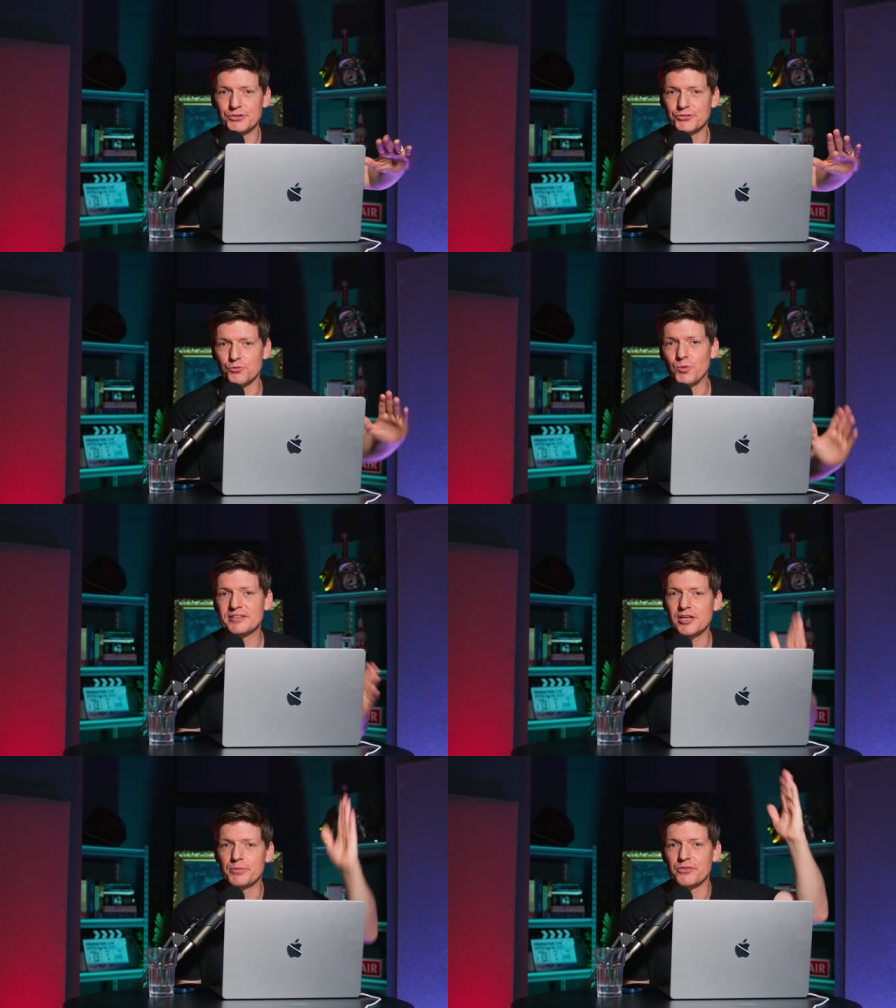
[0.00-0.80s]
It sort of
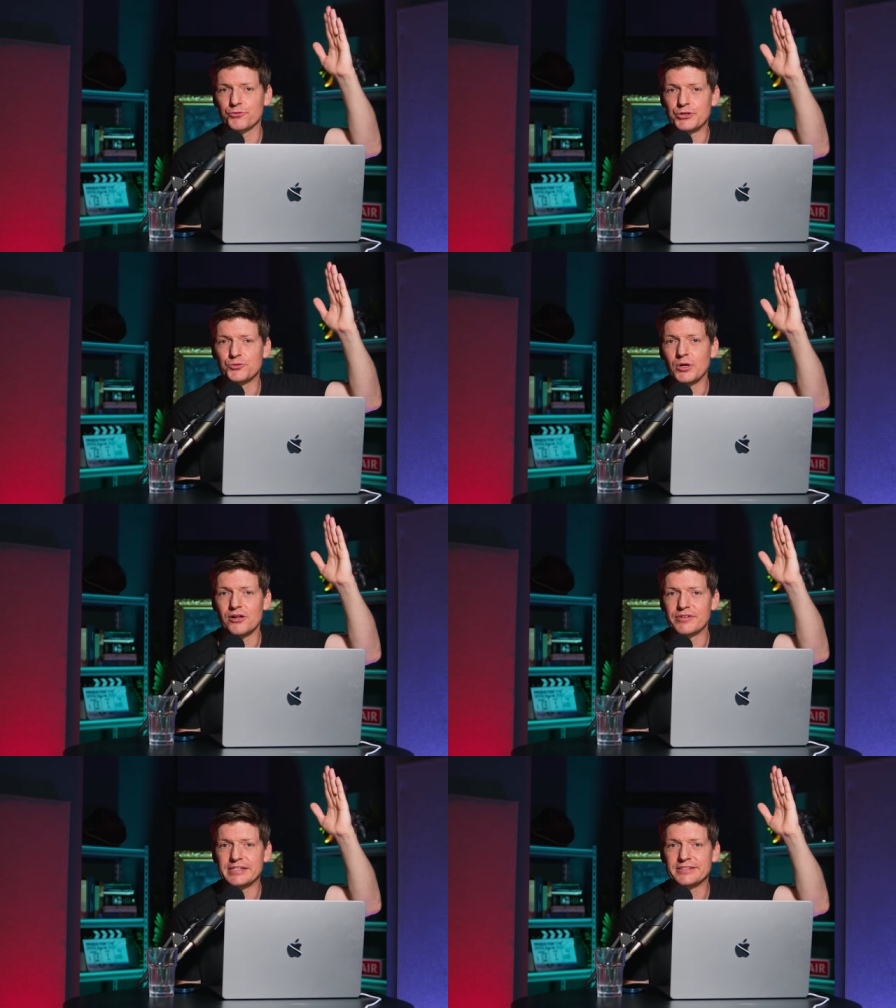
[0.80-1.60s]
went up in three
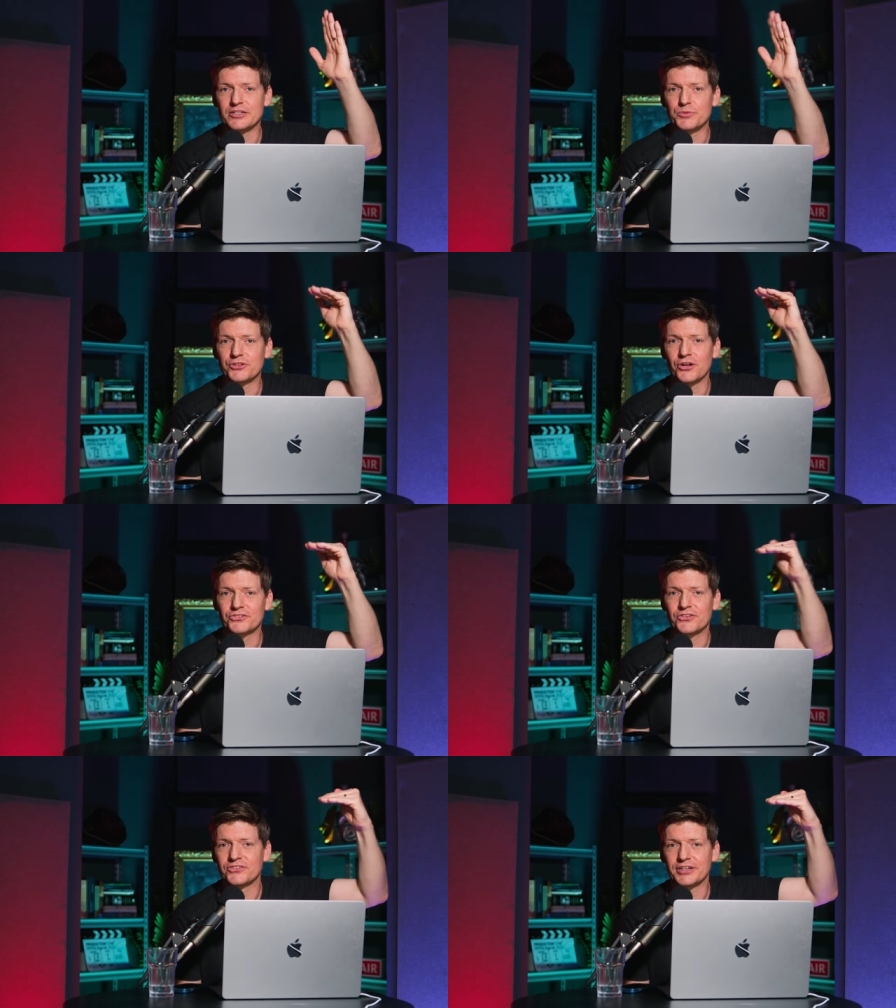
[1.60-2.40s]
twelve A D with
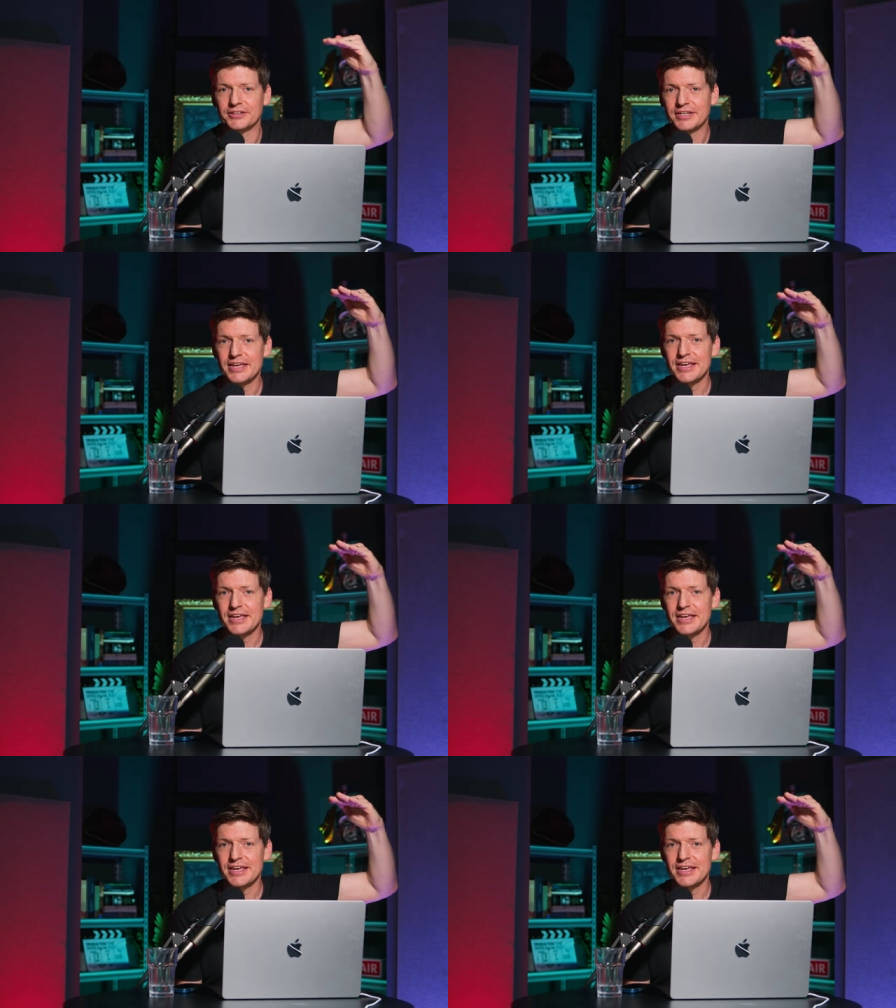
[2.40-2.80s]
Constantine.